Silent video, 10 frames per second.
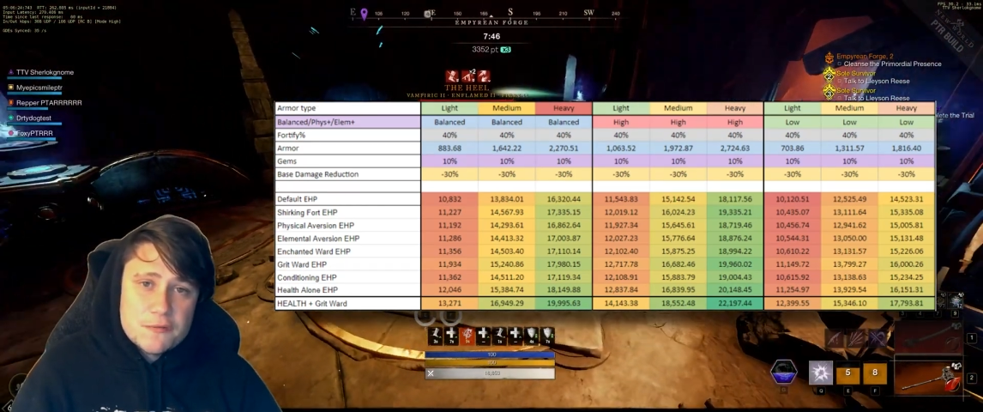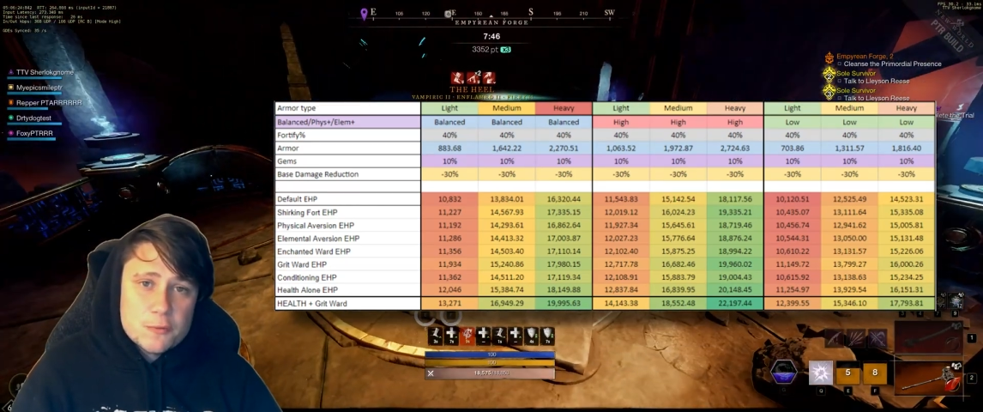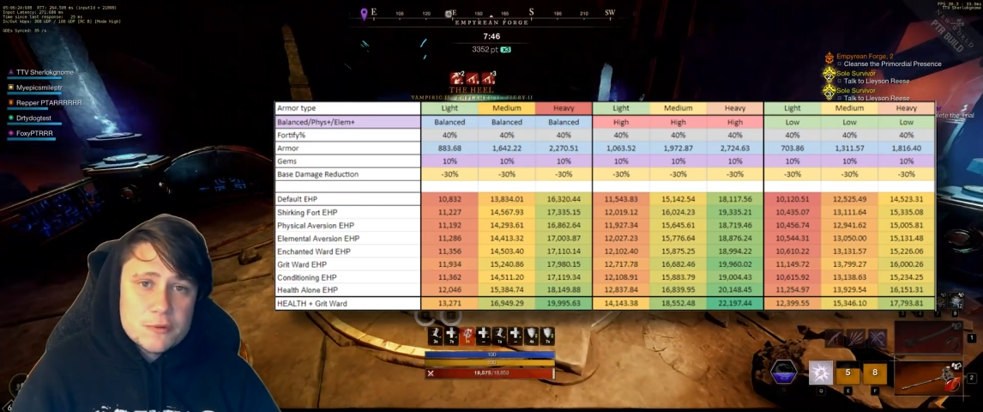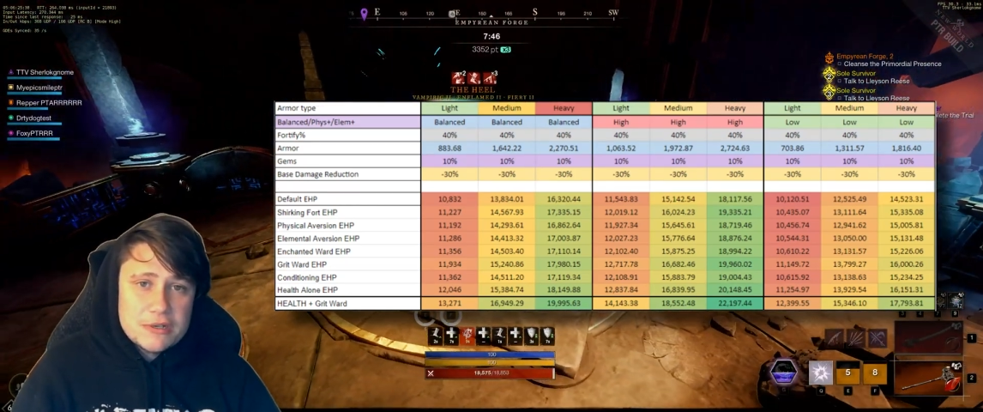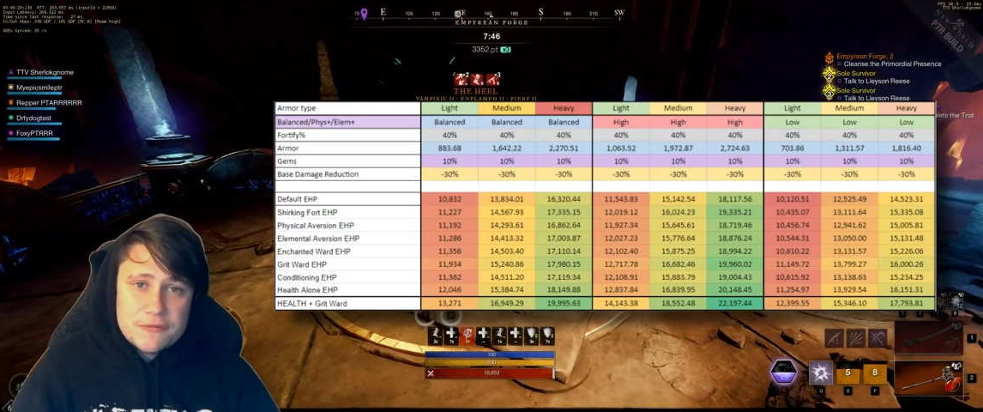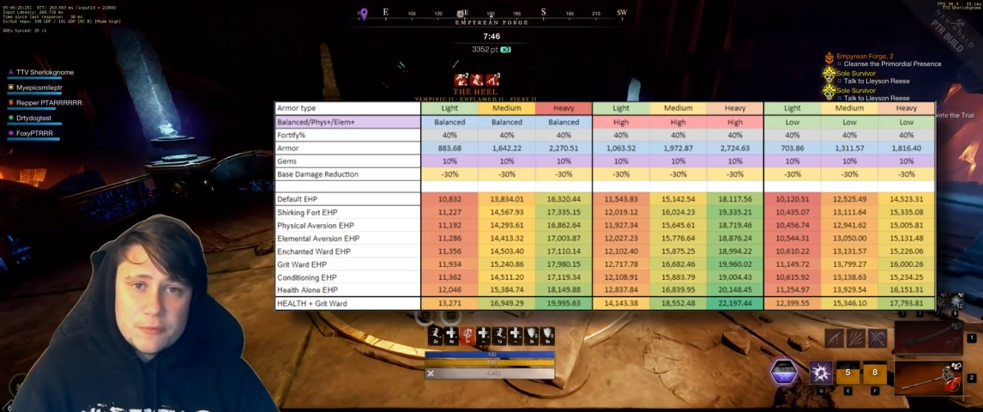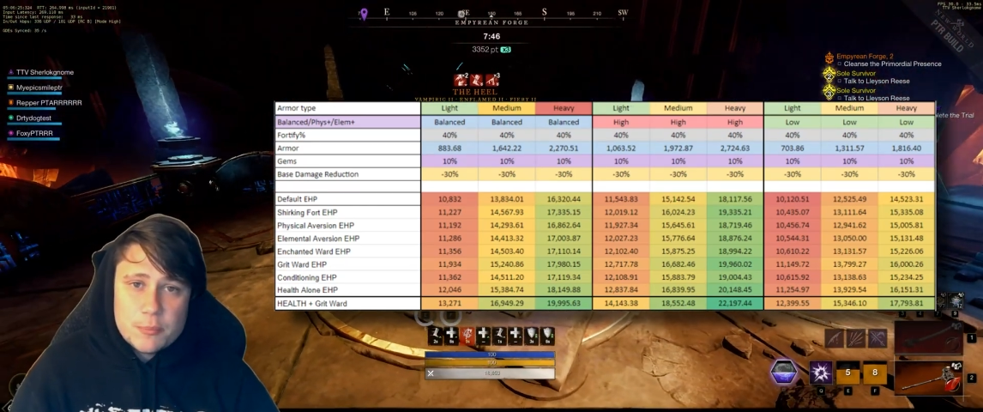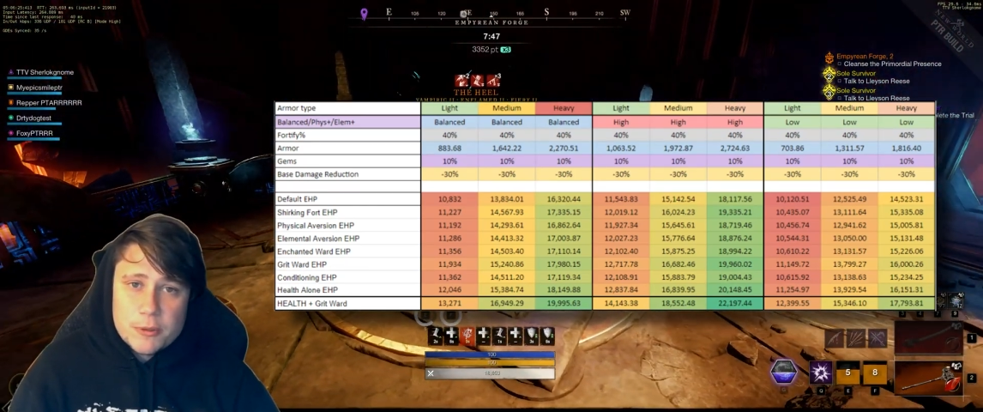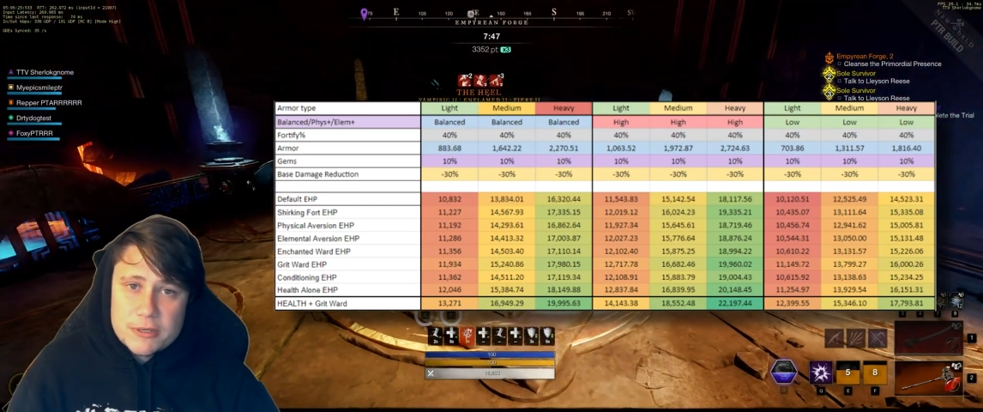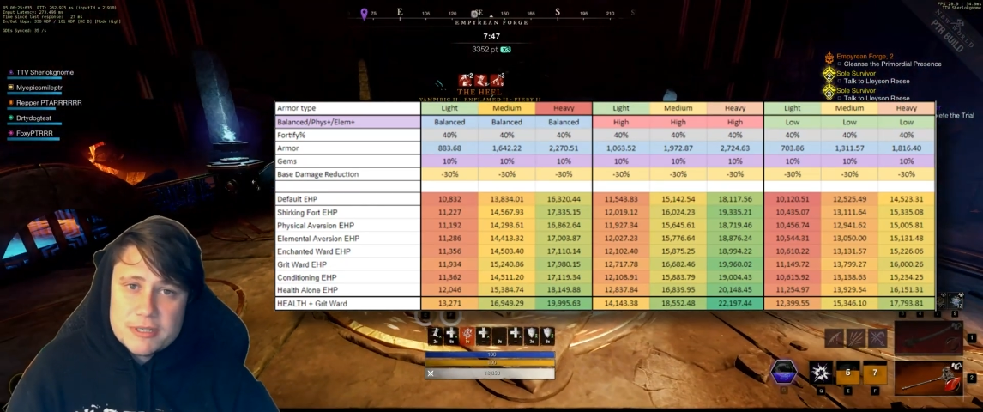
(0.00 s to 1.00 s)
for all the
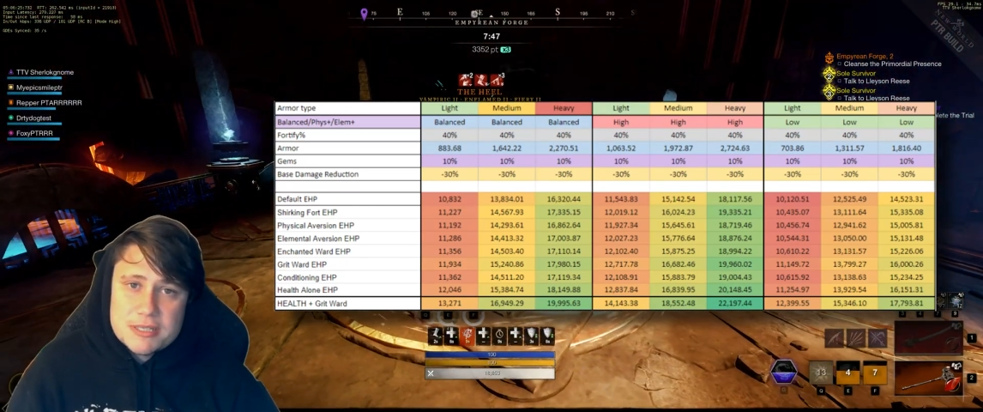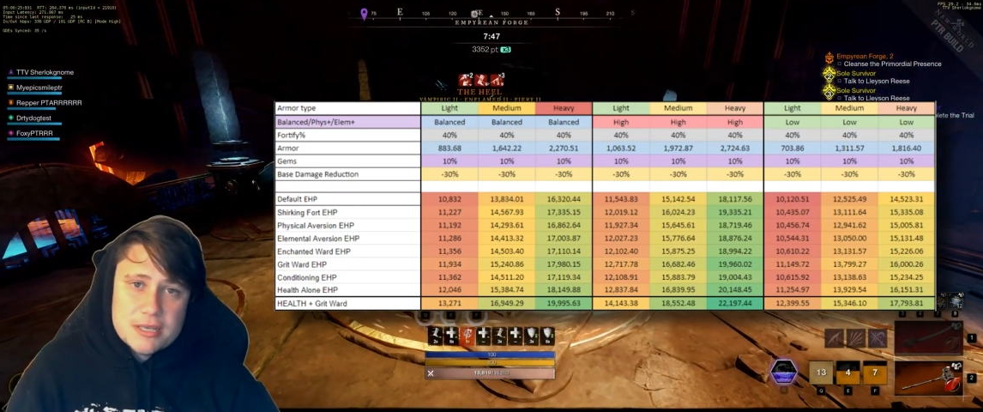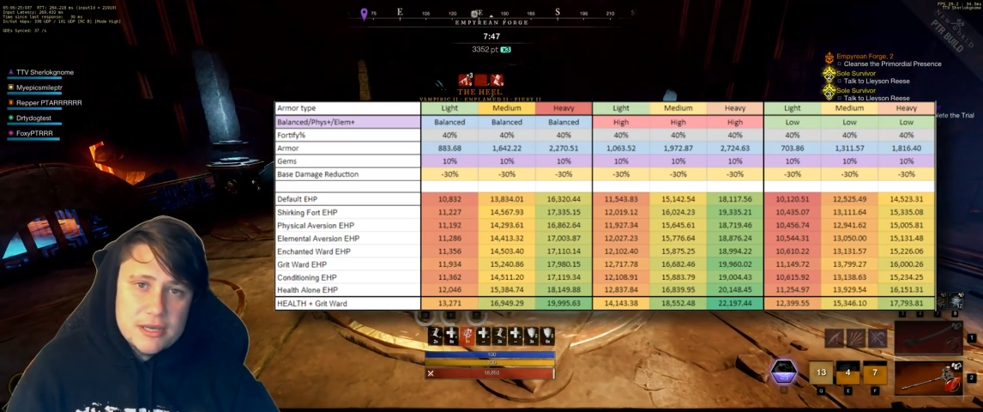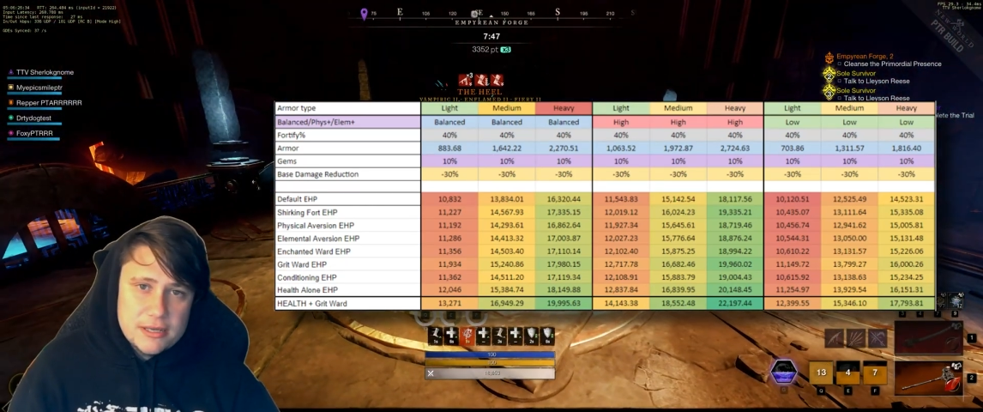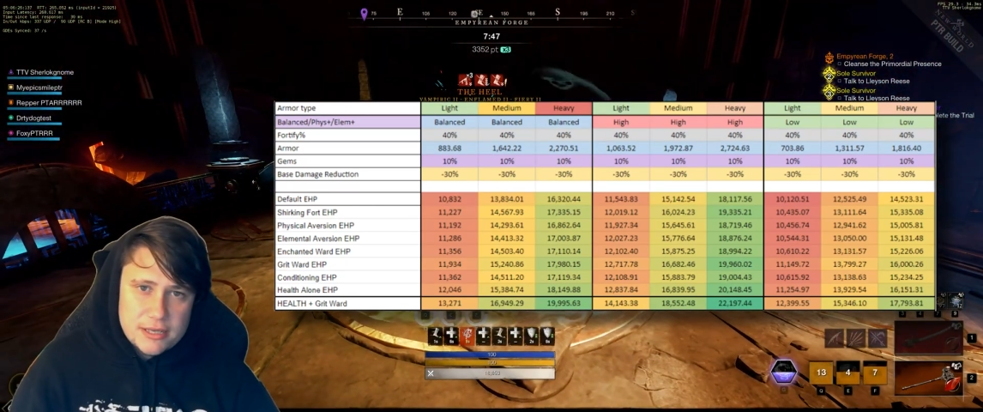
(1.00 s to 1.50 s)
different perks,